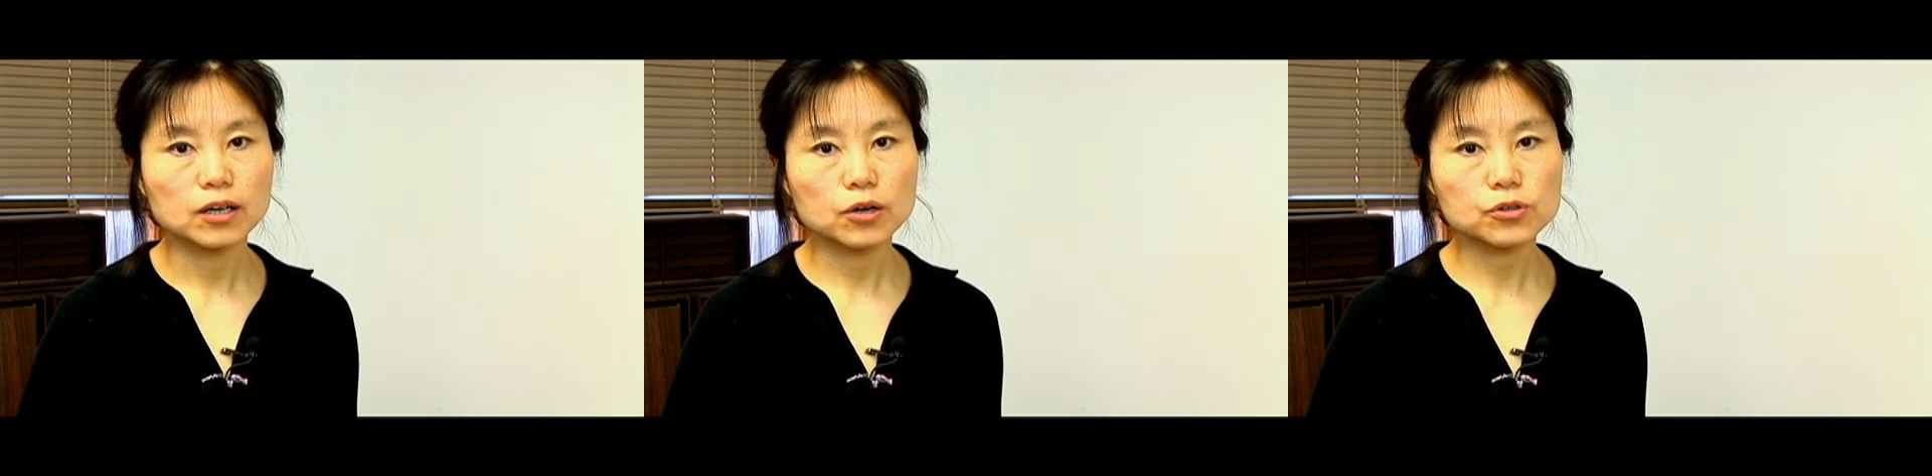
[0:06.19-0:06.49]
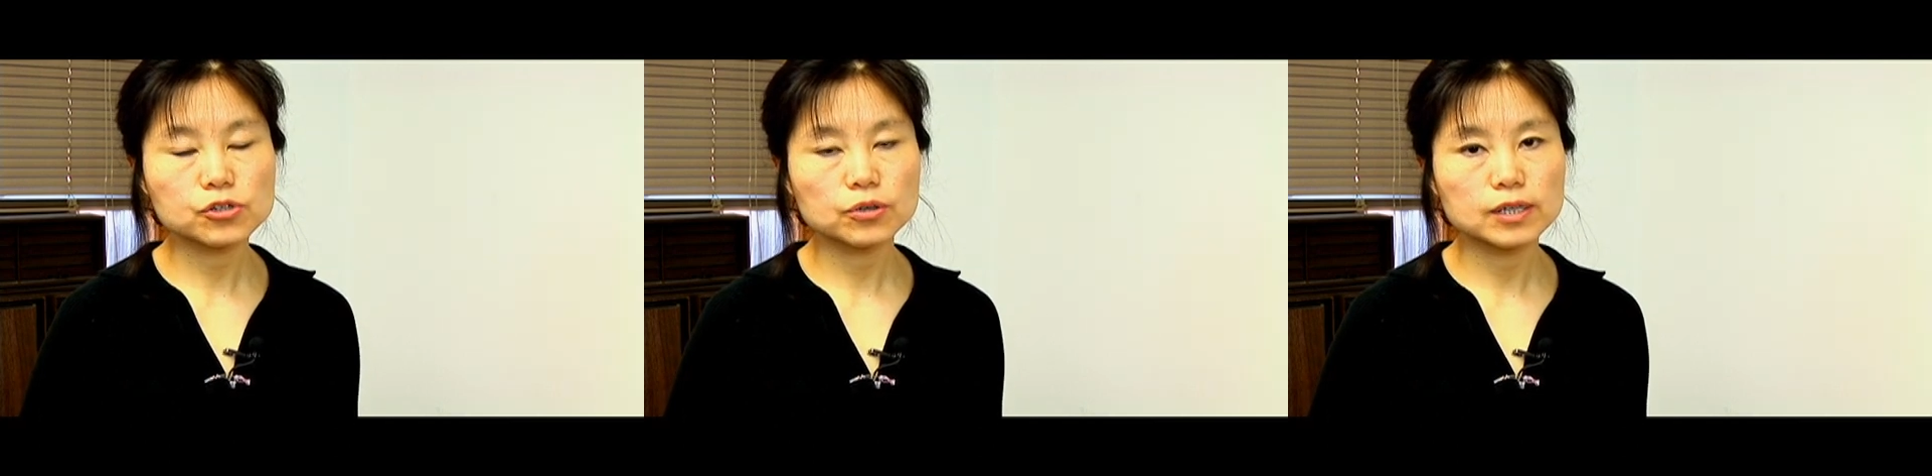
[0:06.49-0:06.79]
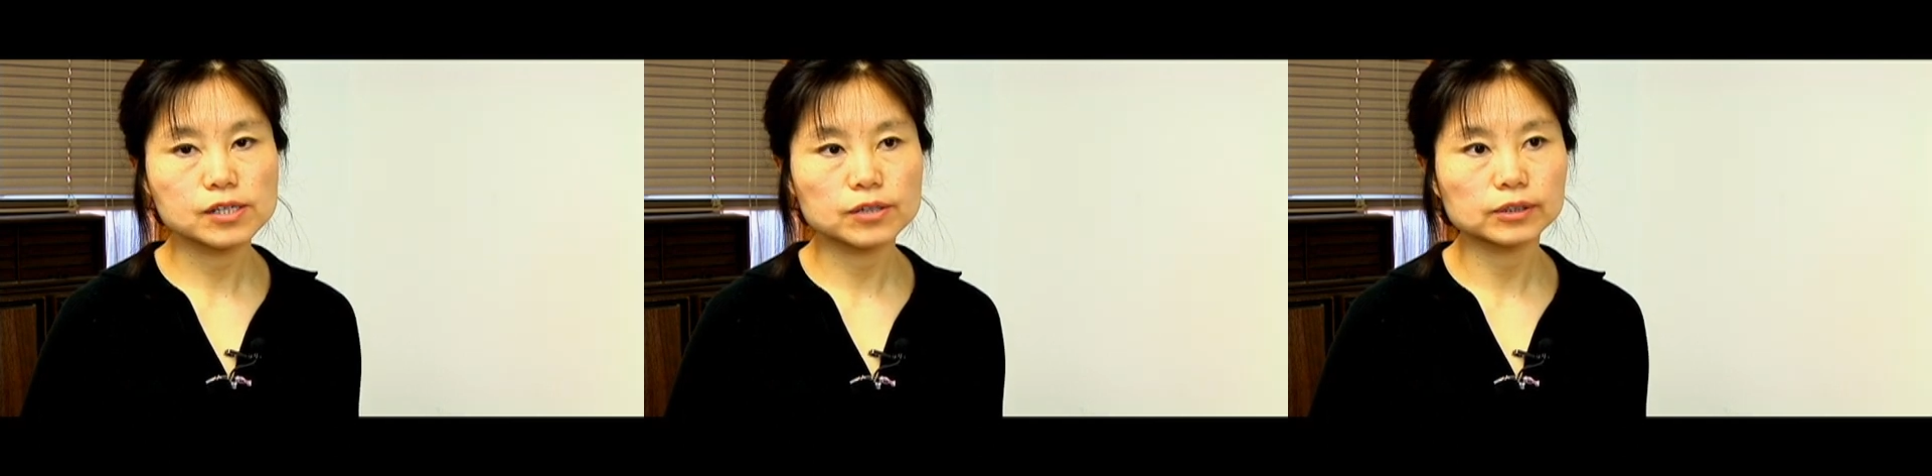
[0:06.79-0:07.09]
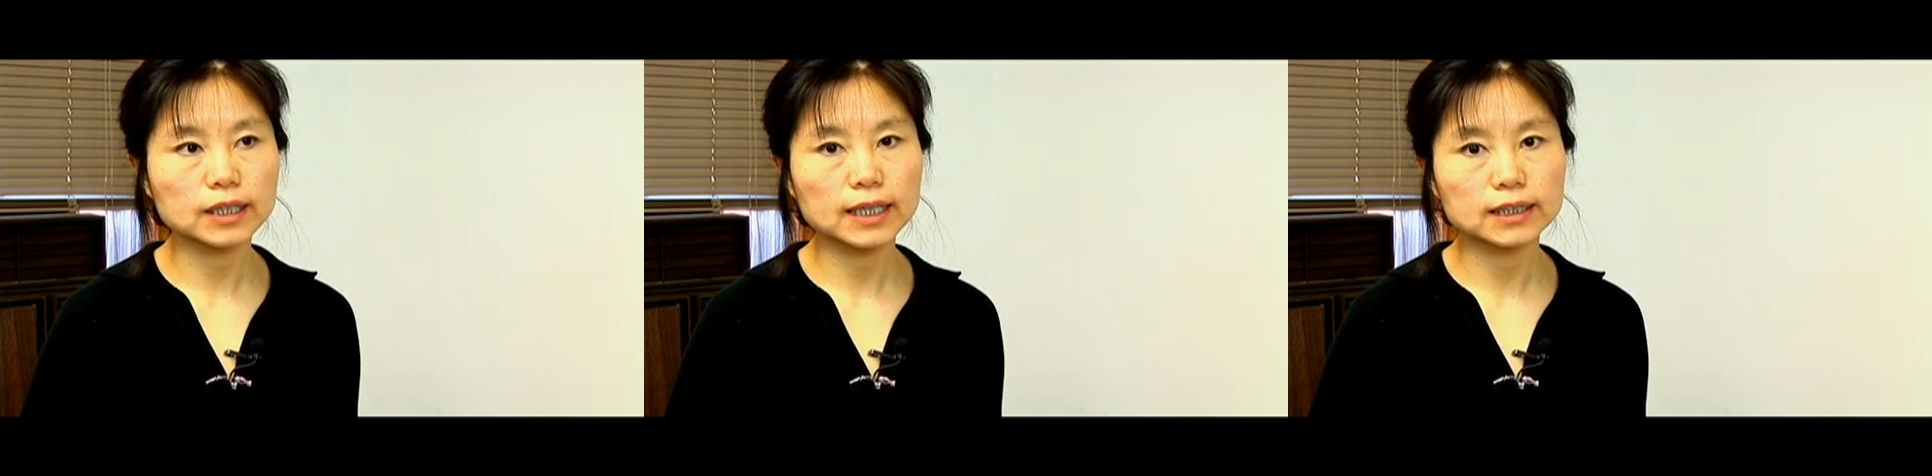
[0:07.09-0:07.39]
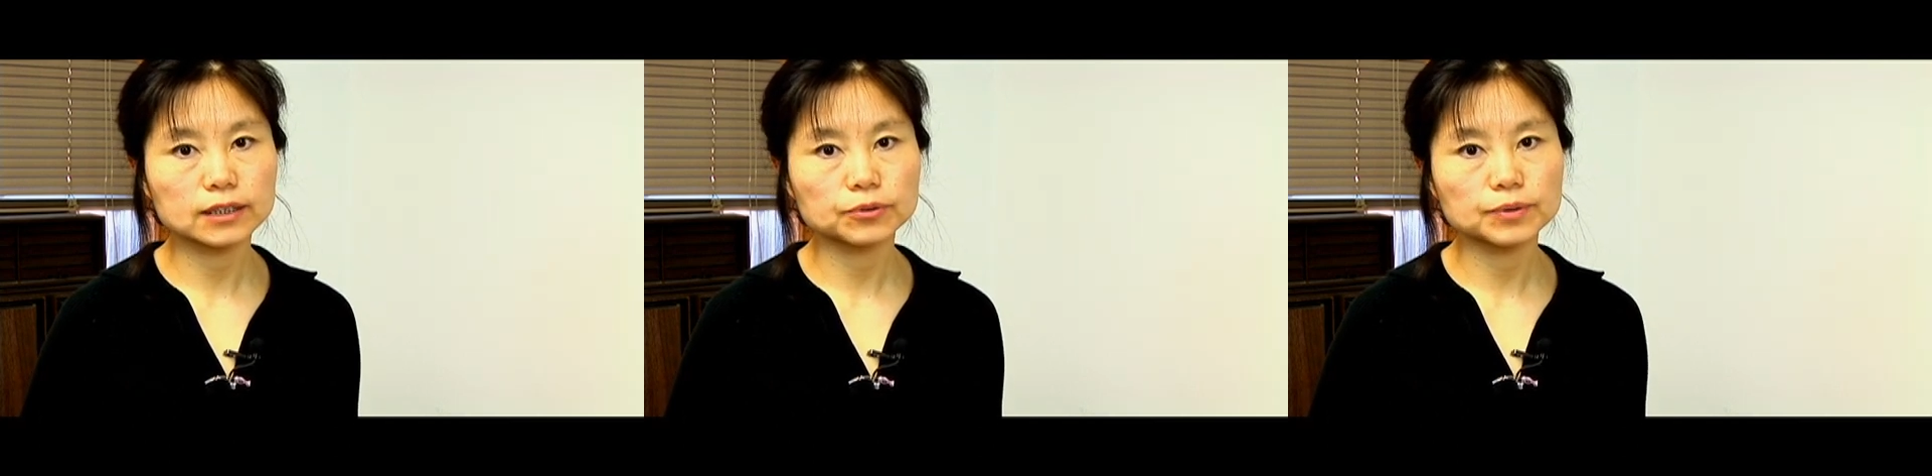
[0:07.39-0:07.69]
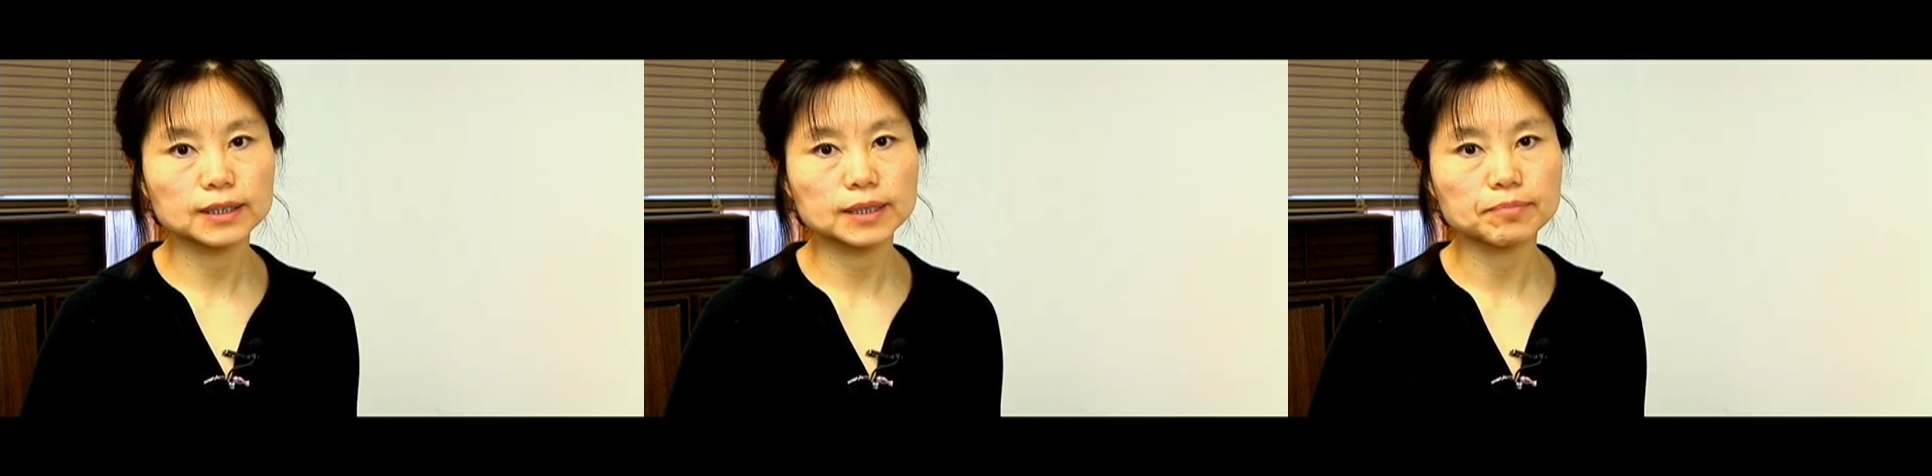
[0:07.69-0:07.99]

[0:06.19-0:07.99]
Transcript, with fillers: also associated with